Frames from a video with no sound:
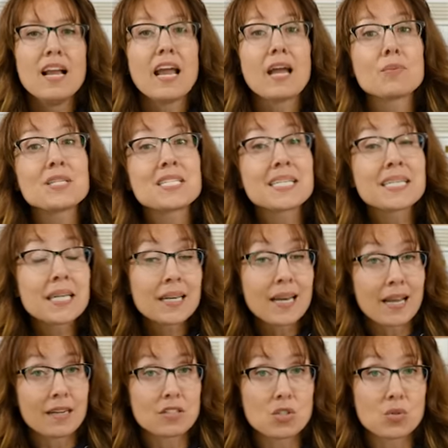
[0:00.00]
and we did get
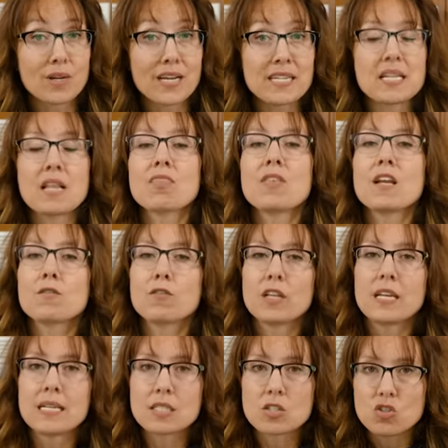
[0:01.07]
x-rays and
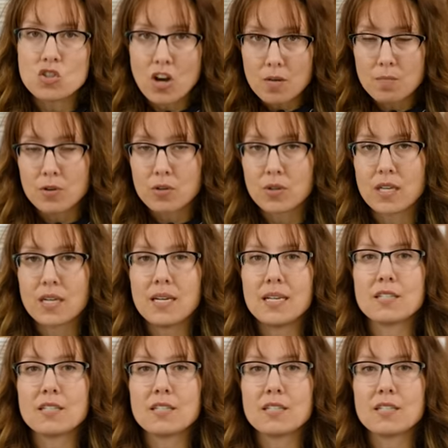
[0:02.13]
thankfully it's not broken.